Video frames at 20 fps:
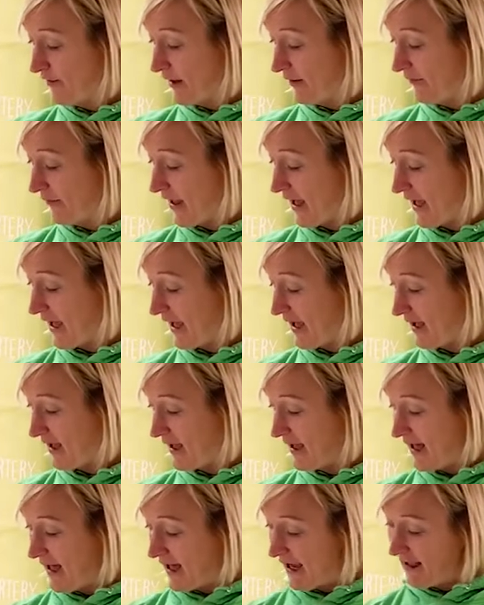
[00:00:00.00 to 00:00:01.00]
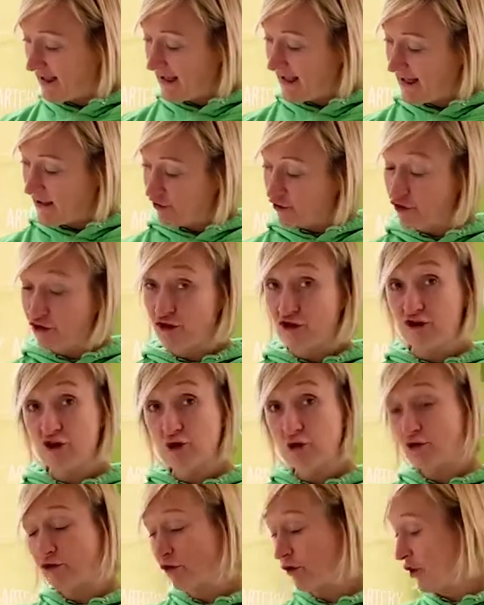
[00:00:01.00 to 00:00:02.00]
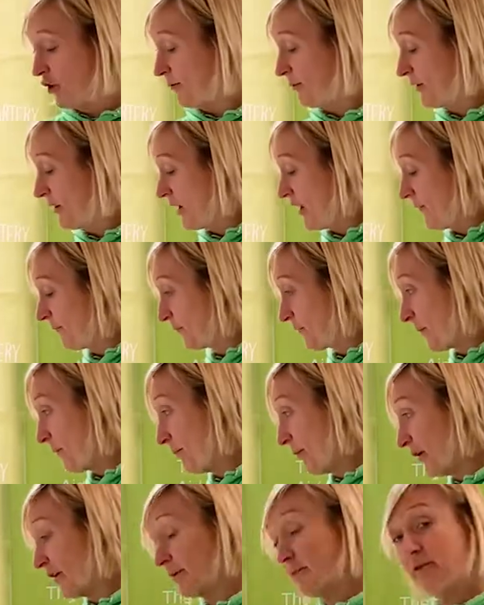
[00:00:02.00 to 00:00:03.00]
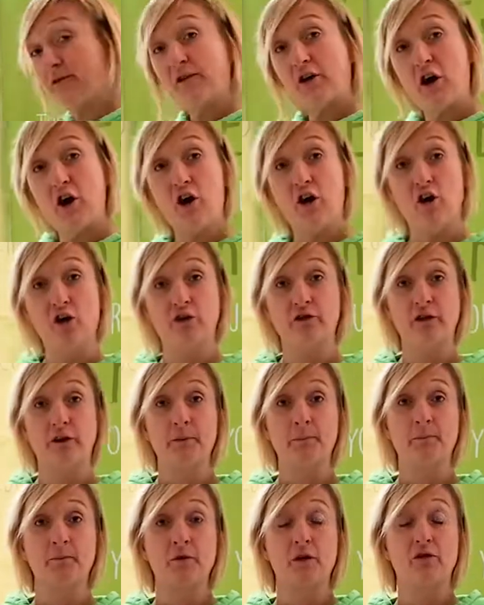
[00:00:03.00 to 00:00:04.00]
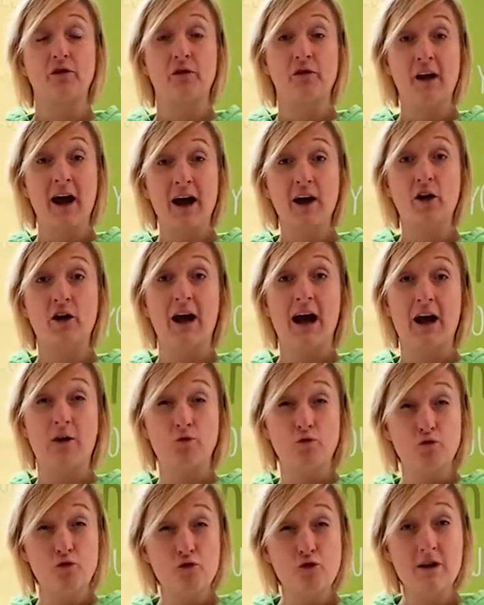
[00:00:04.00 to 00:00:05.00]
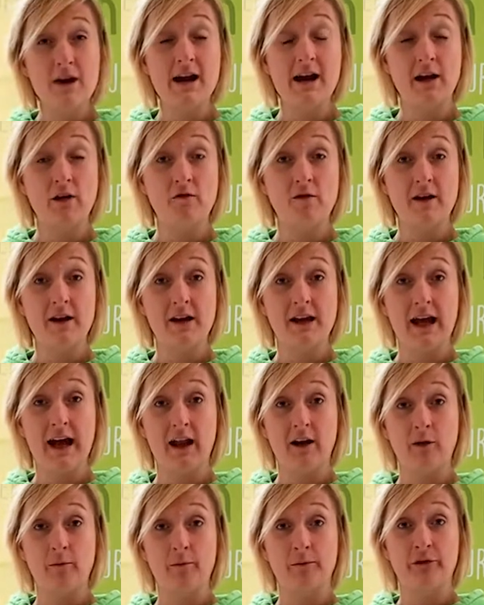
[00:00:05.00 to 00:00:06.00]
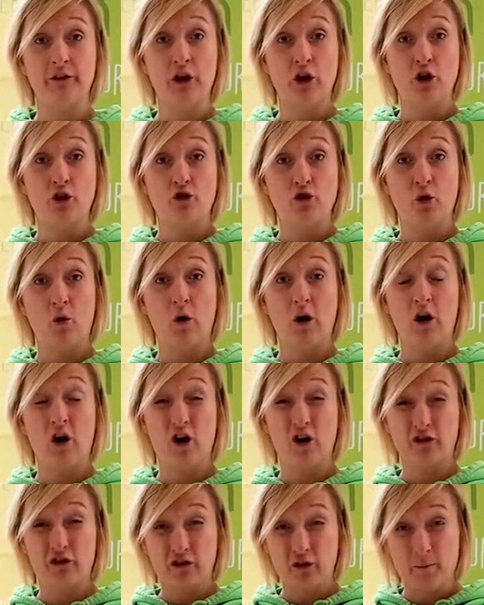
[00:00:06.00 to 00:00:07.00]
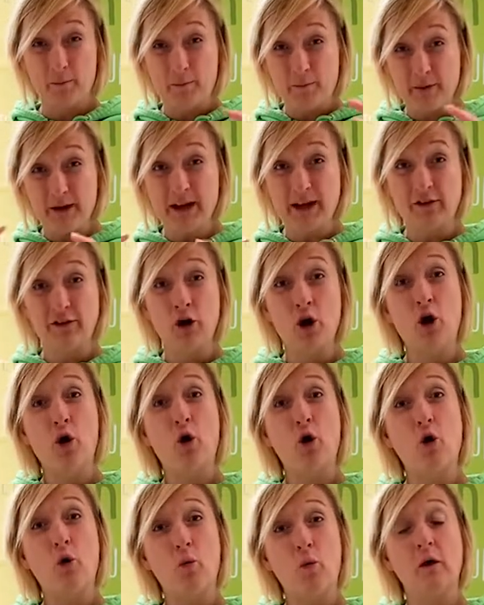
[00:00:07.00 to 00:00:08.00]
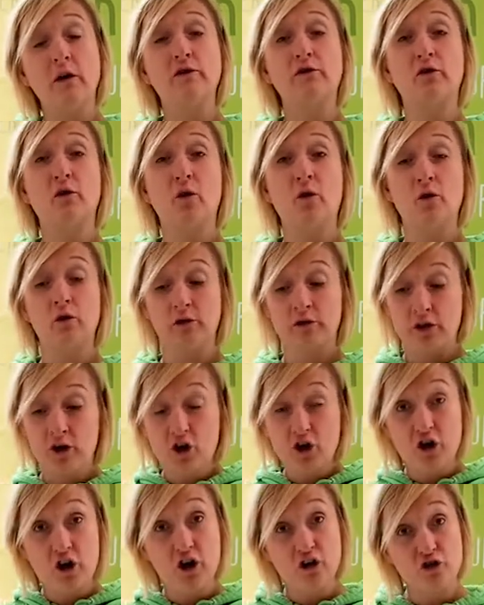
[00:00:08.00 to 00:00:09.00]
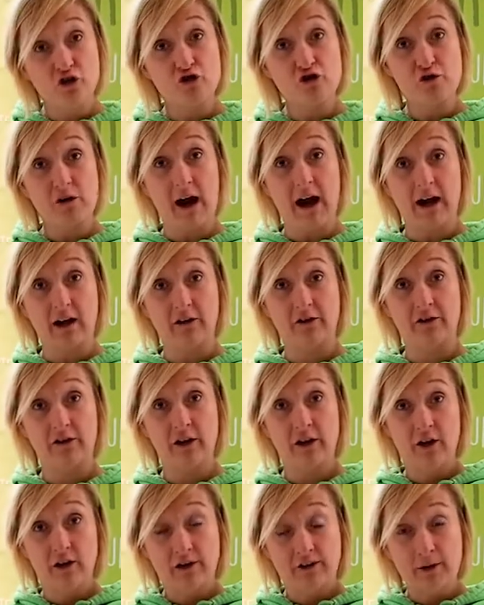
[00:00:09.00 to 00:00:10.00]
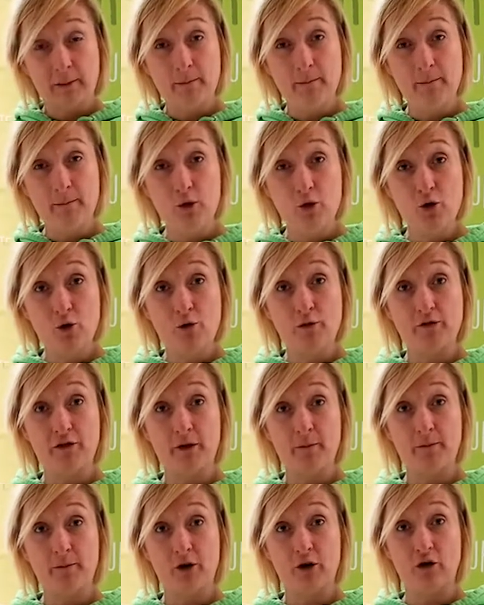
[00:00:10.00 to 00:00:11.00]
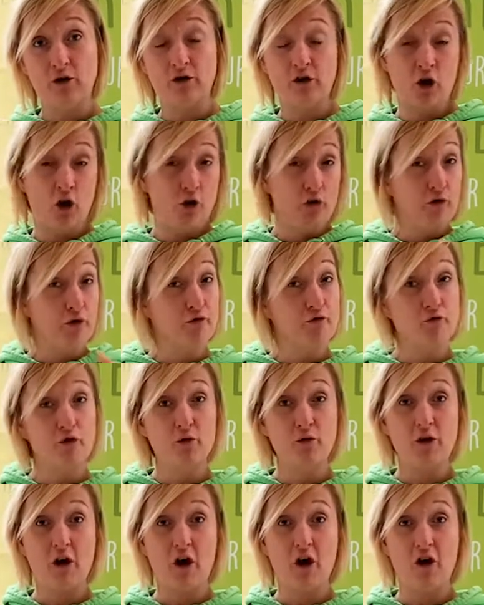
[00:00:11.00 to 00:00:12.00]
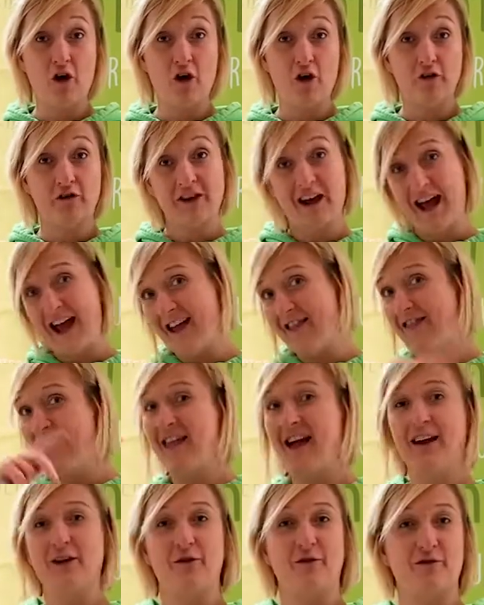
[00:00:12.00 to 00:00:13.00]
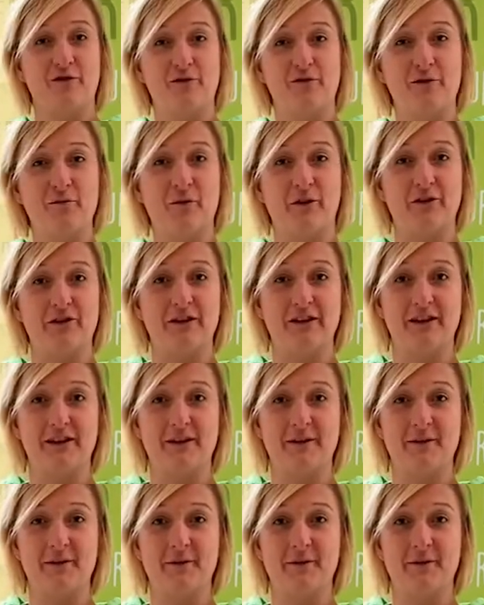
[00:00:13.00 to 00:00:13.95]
down there, and then it shoots up the bottom of the heart. So that really, really helps your heart to beat, or what is called contract, to move the blood through the heart and then through the body.